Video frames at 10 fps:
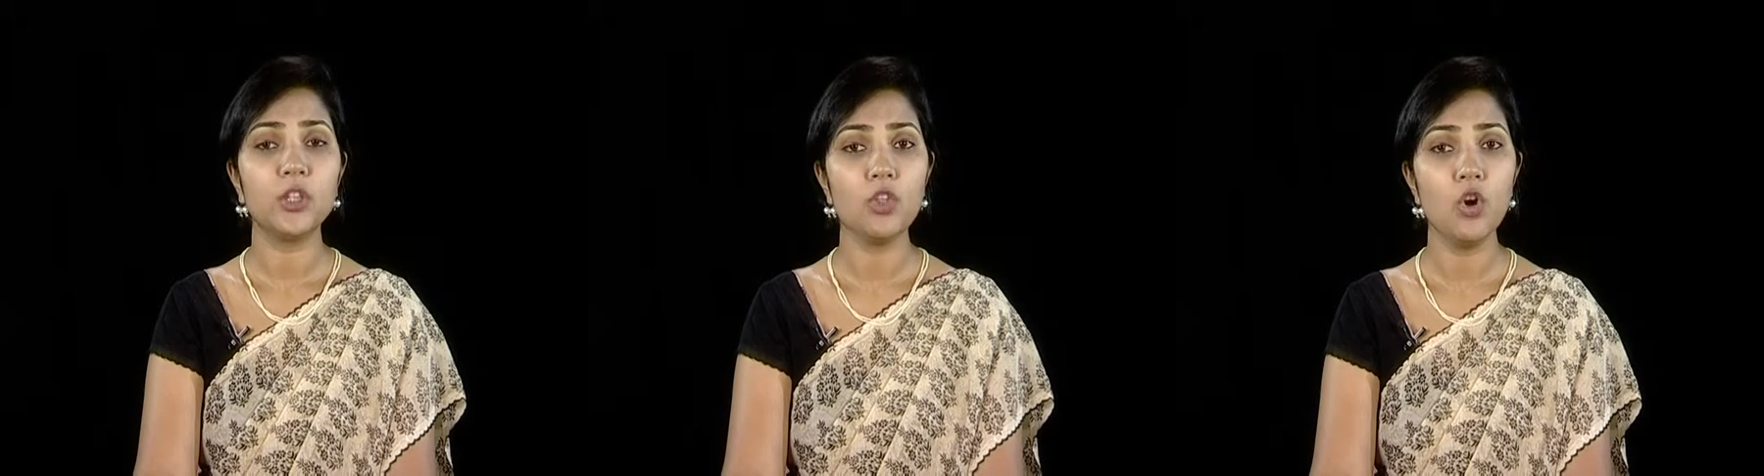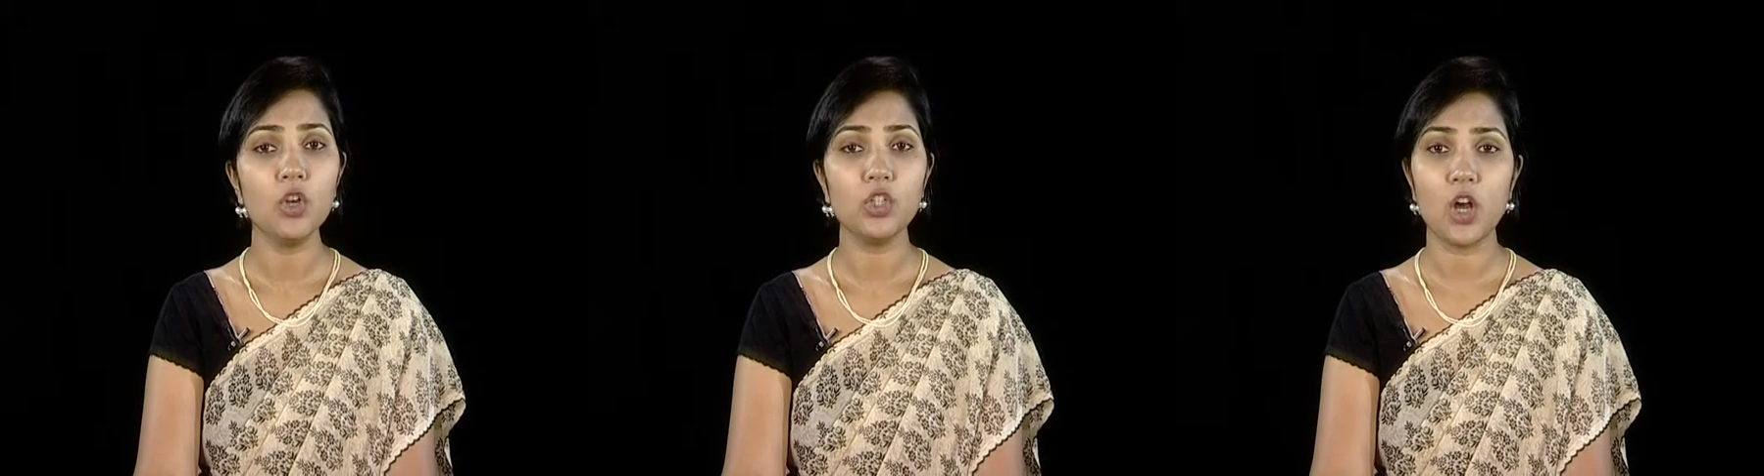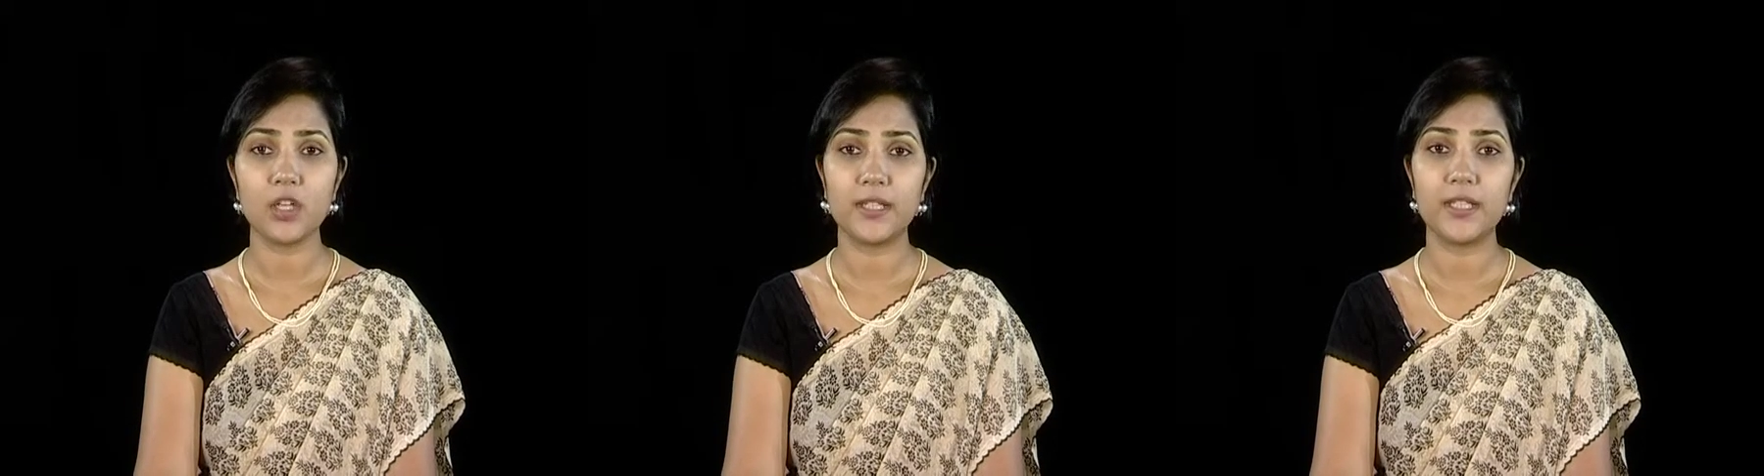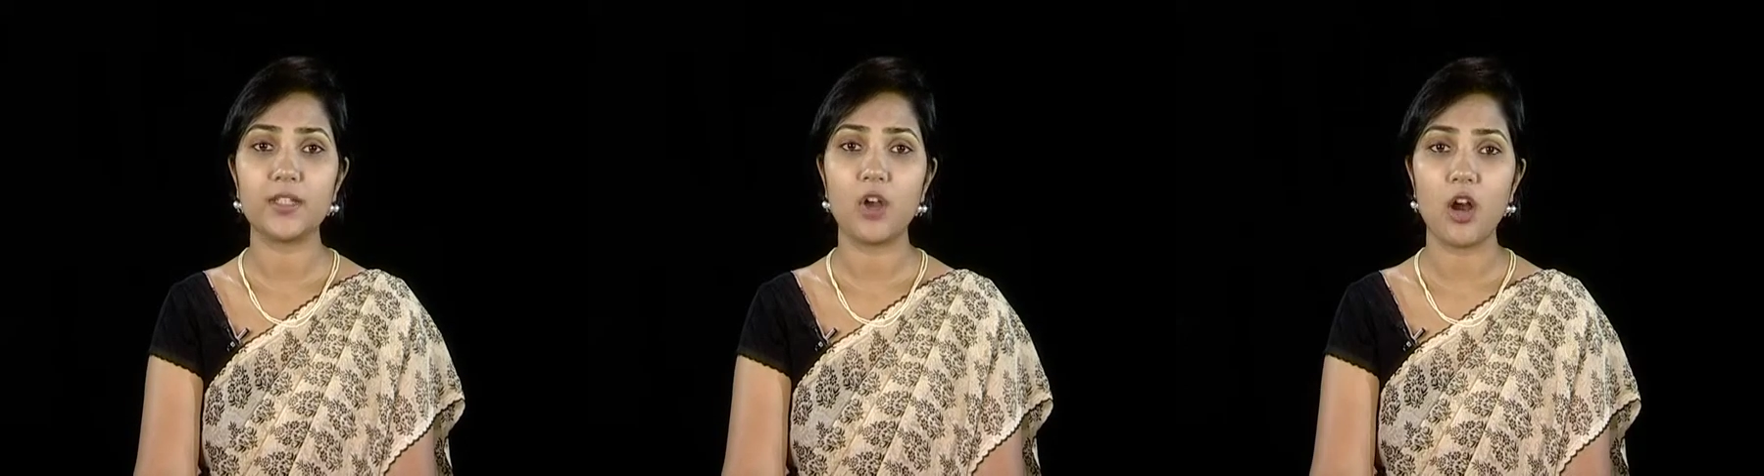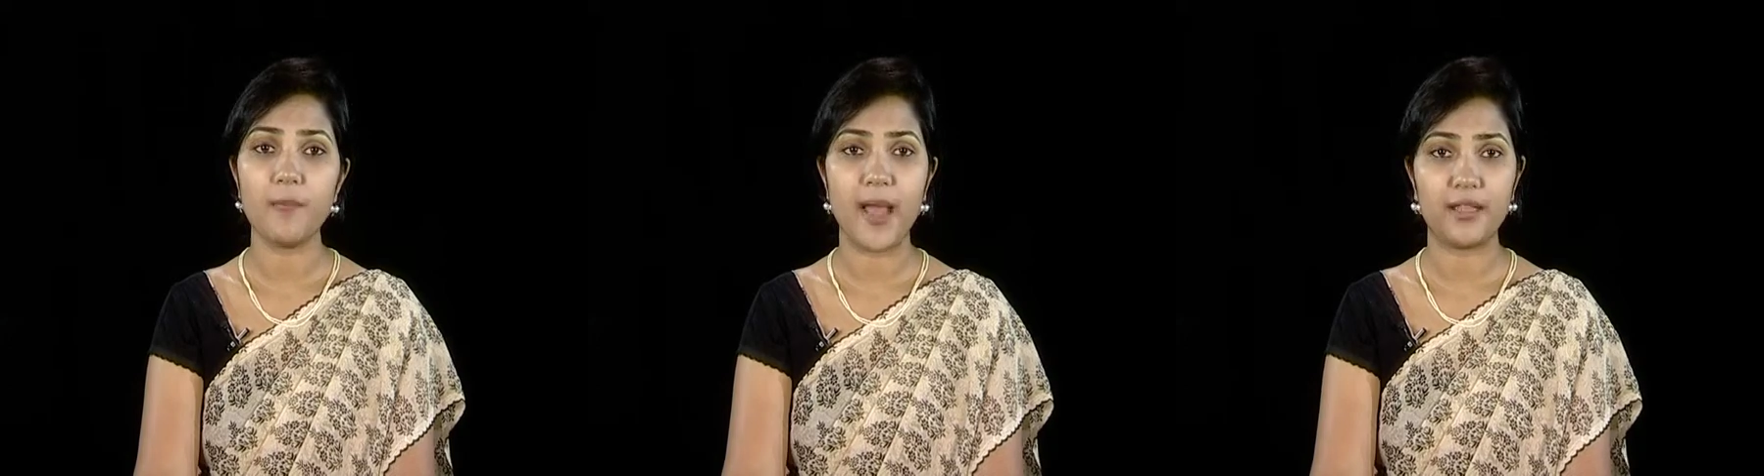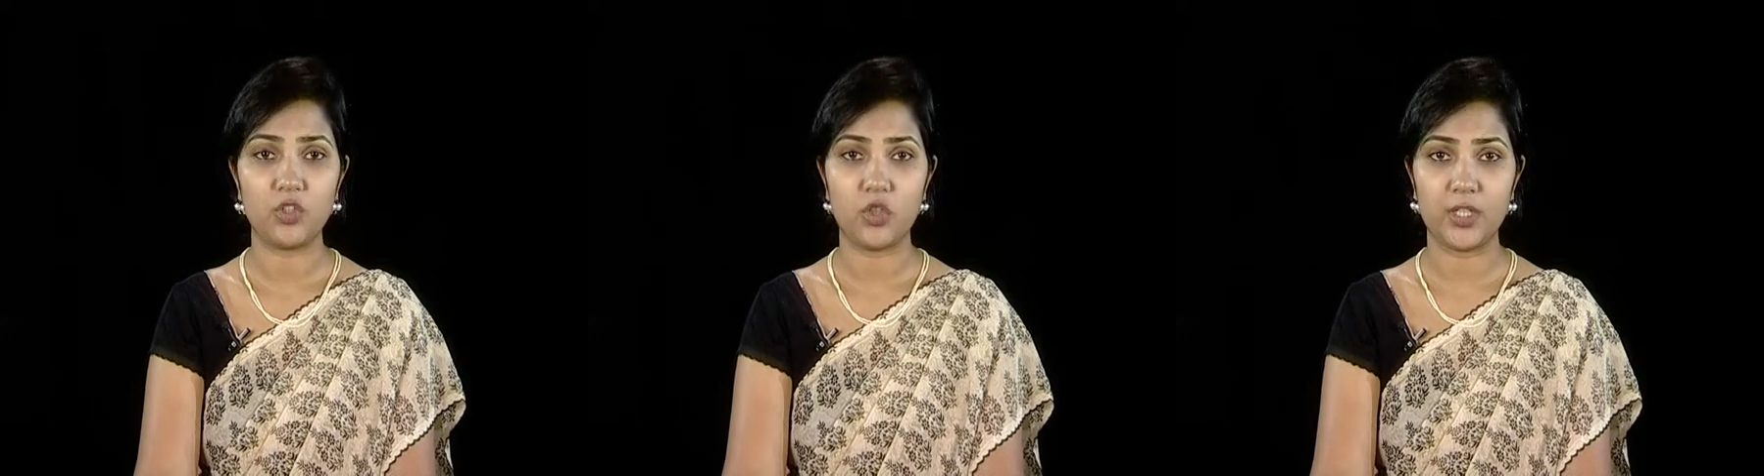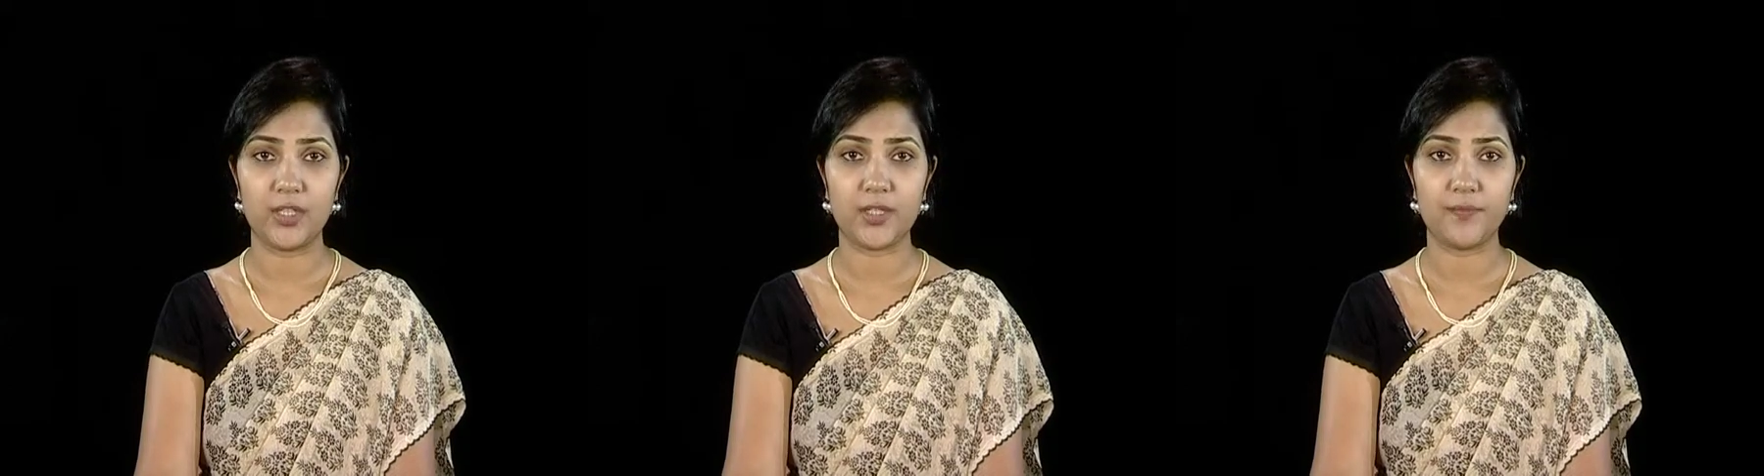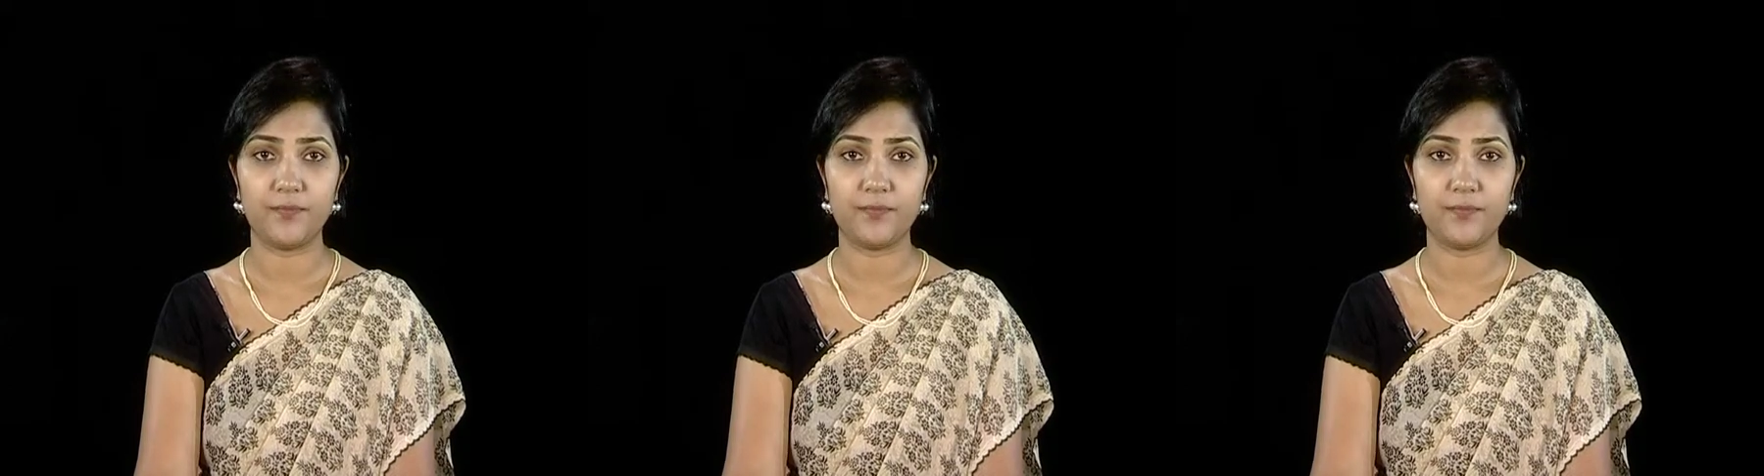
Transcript: no toxins or pathogens.